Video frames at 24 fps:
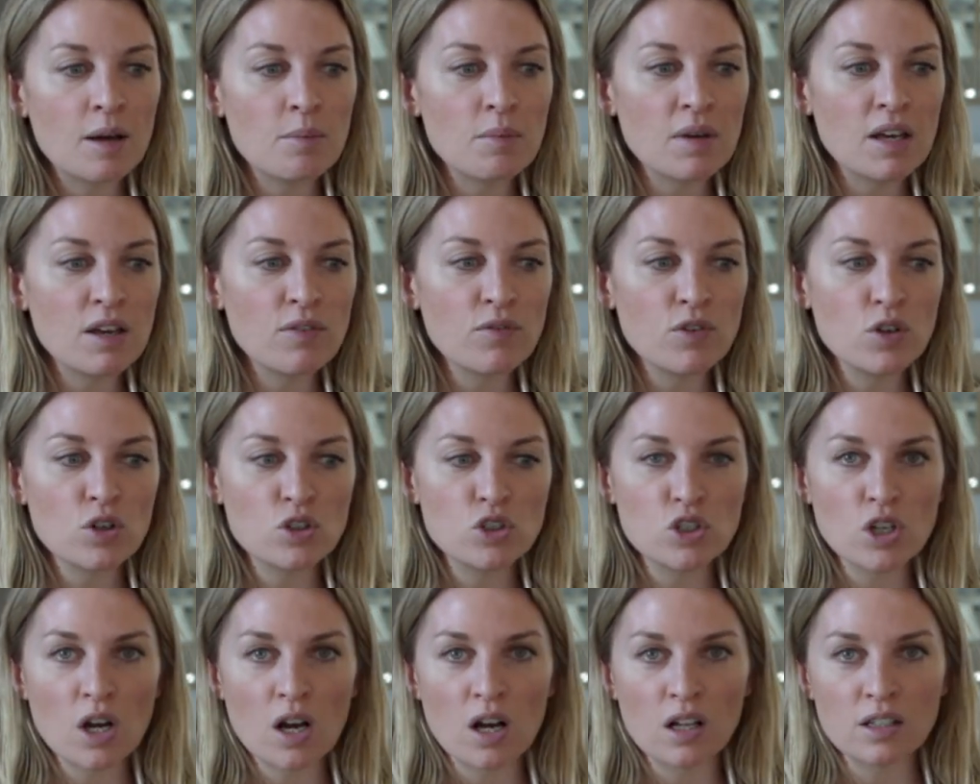If your
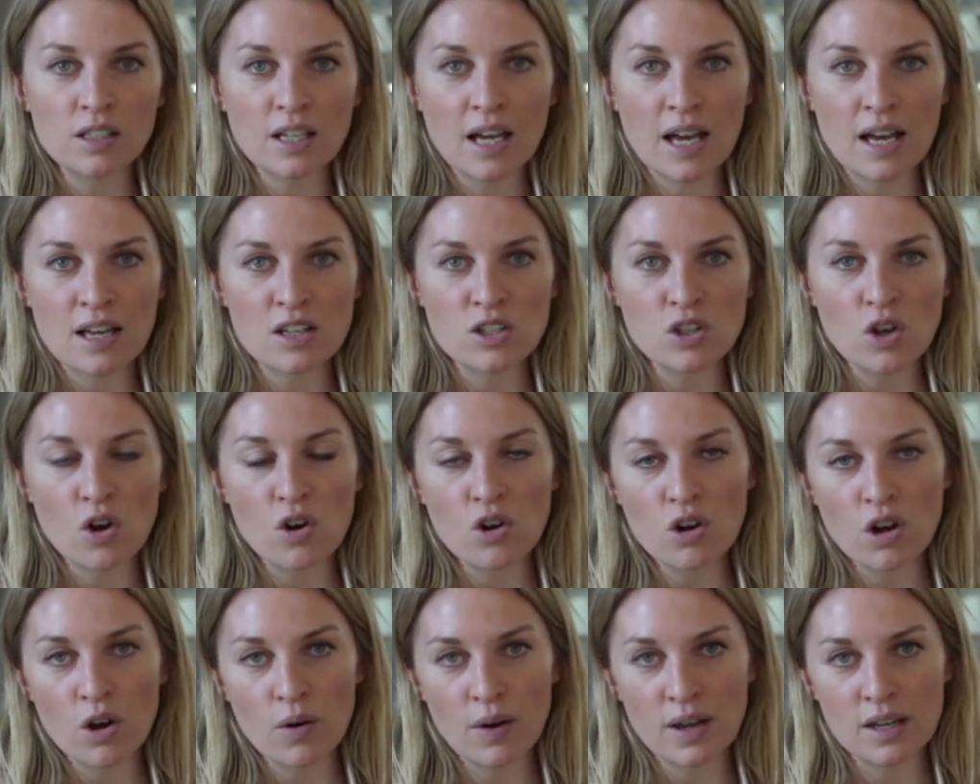child has
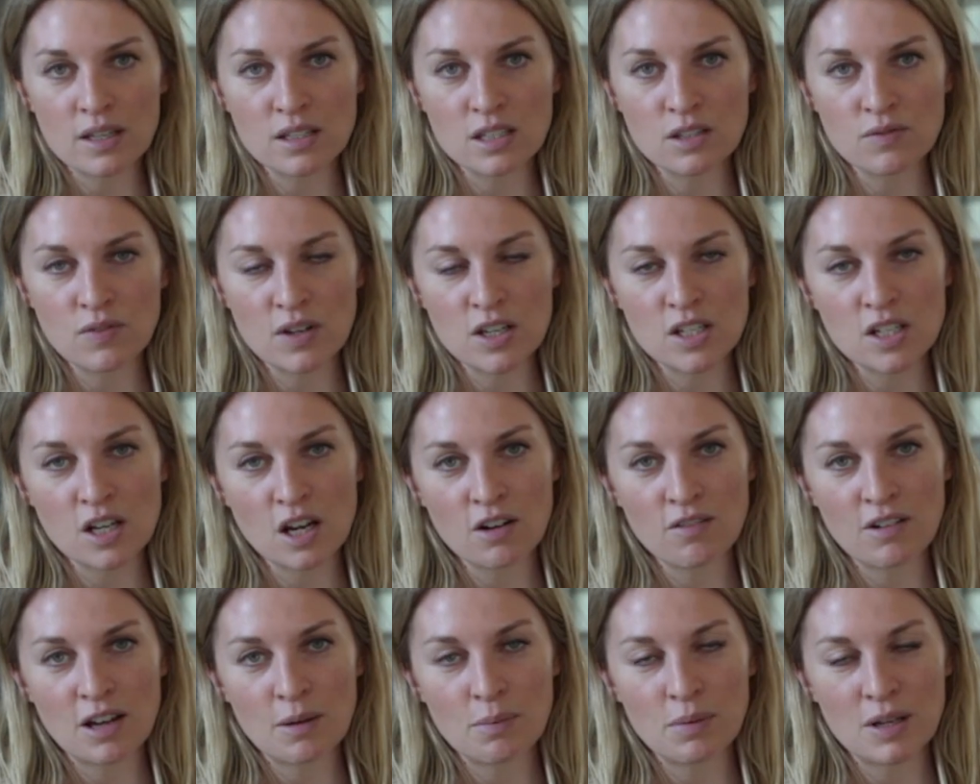ongoing severe
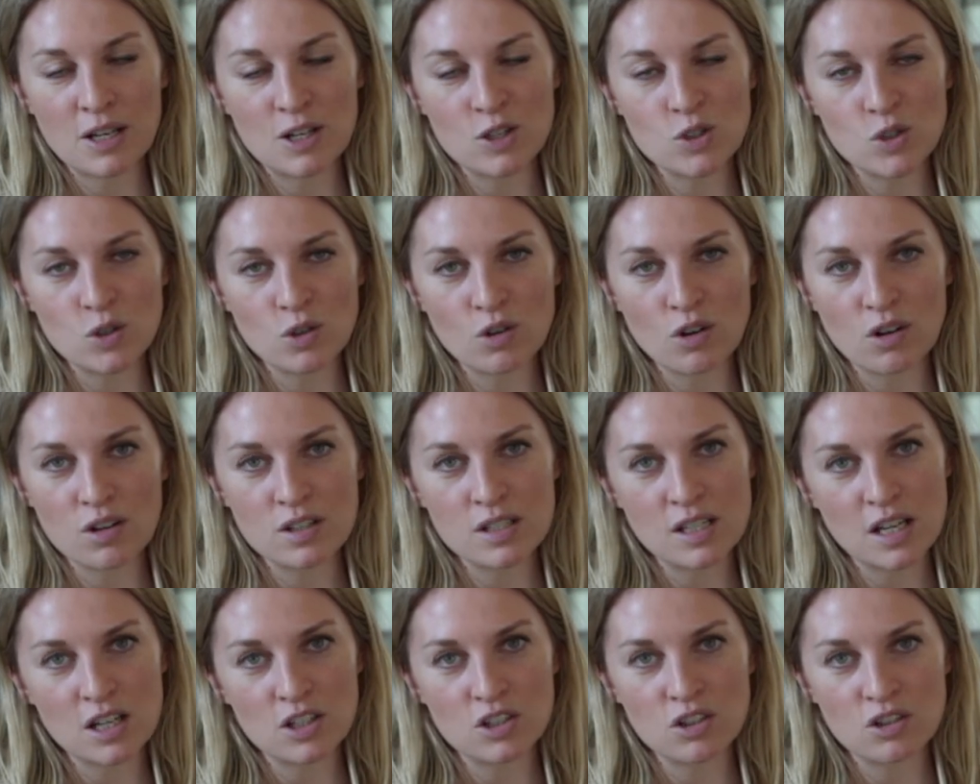diarrhea, please do
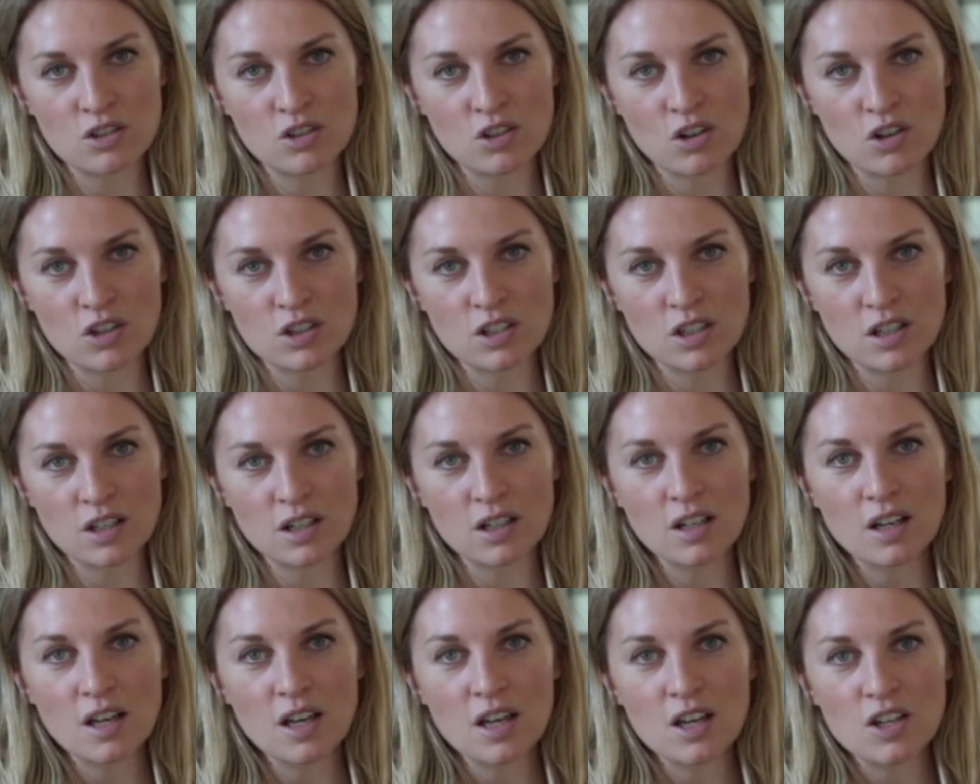contact your doctor
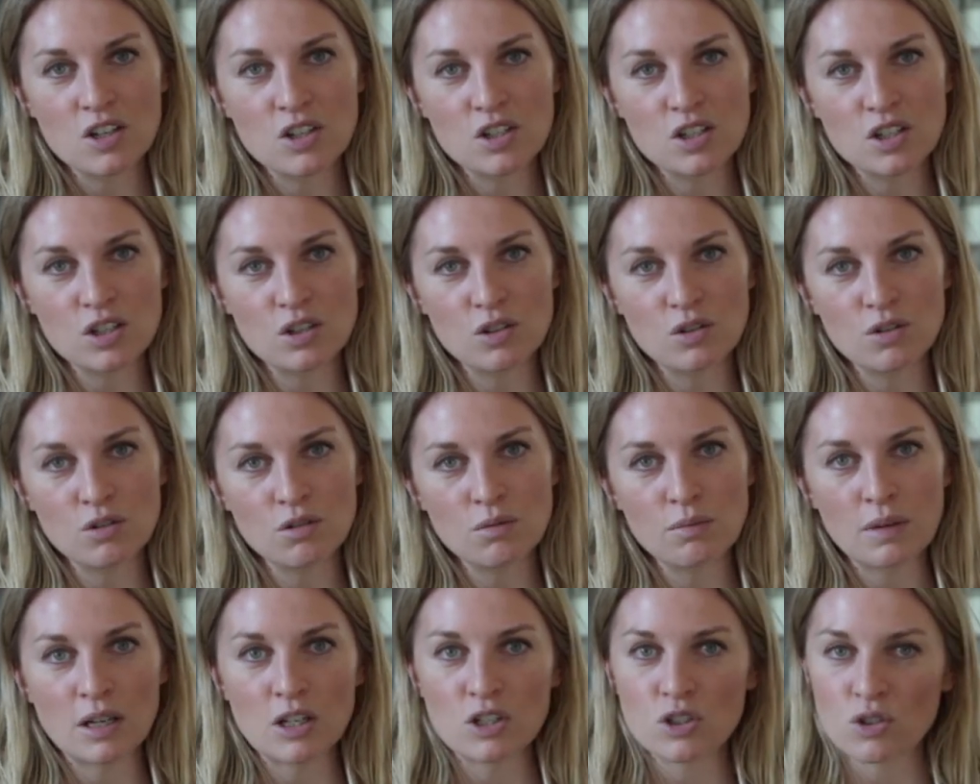to
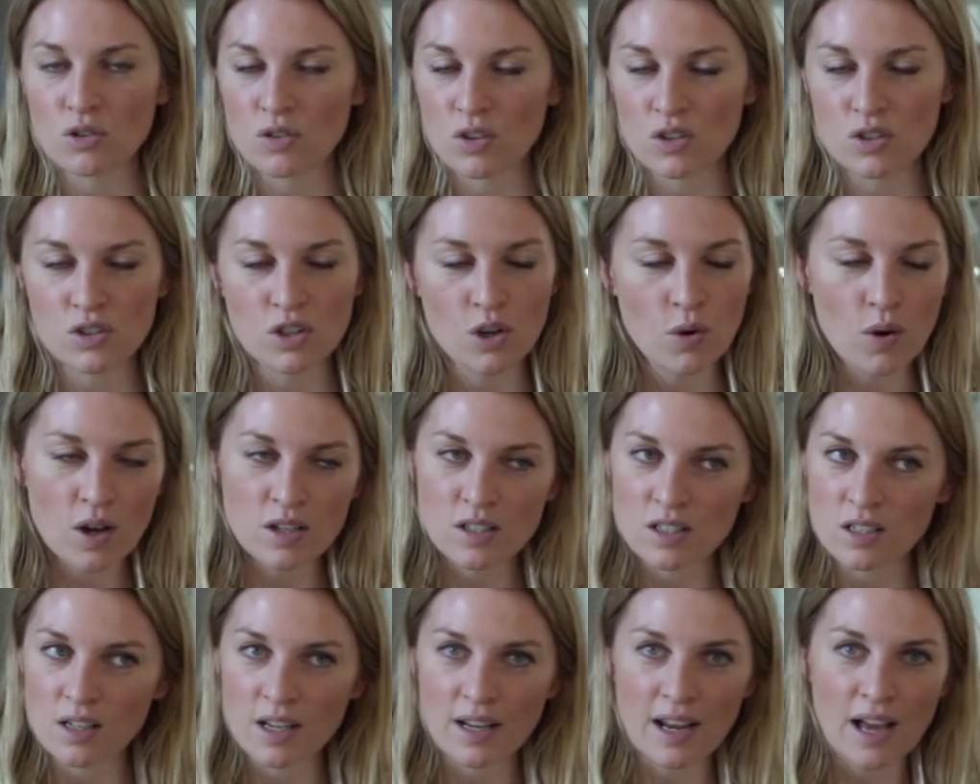make sure there's no
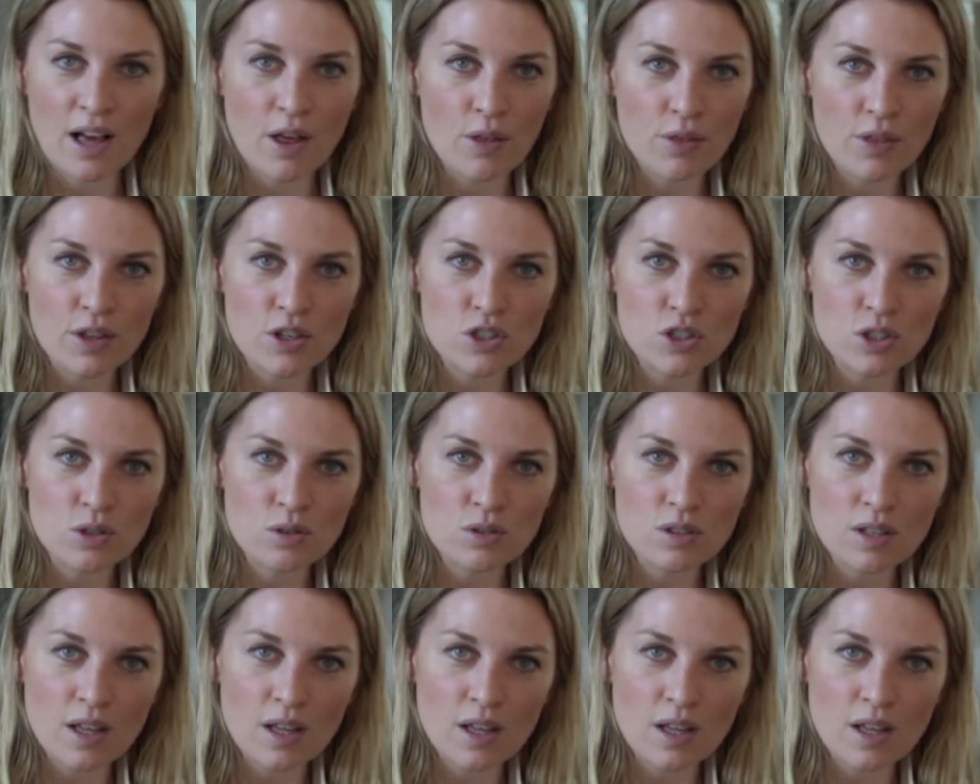underlying health issues